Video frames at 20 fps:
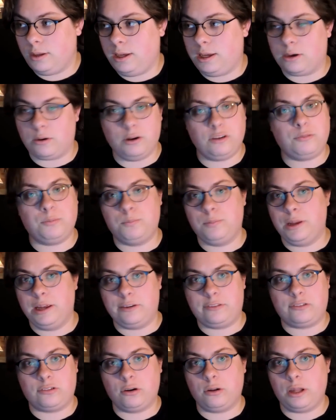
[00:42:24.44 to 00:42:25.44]
you know it's
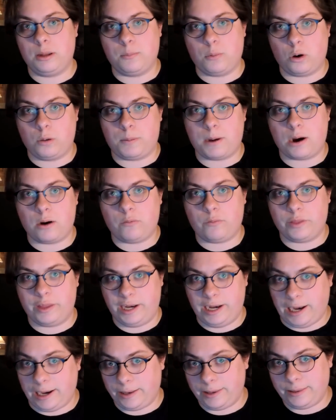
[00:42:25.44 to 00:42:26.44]
it's certainly more powerful
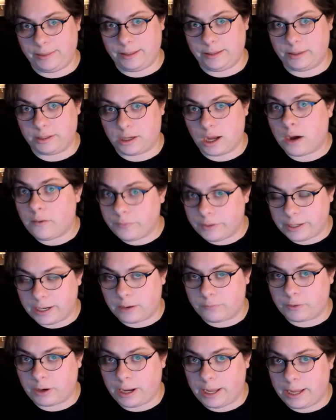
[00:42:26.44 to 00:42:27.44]
than anything the covenant
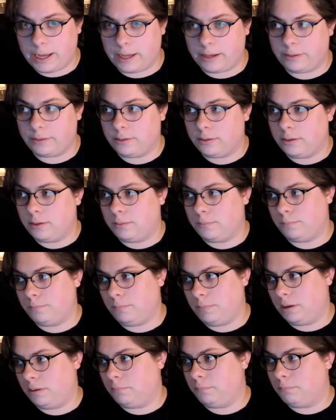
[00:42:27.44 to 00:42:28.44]
ever had
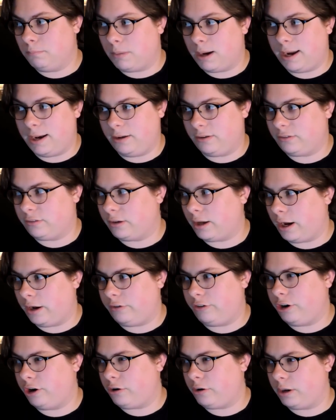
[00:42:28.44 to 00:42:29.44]
minus high
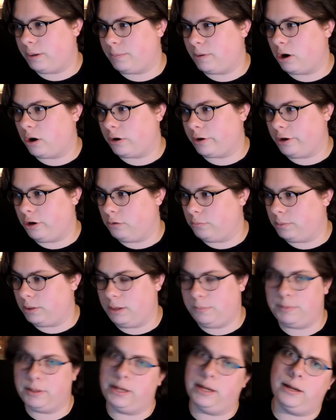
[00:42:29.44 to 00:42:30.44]
charity
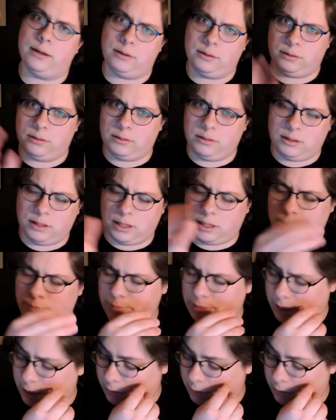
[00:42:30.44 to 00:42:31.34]
arguably but um,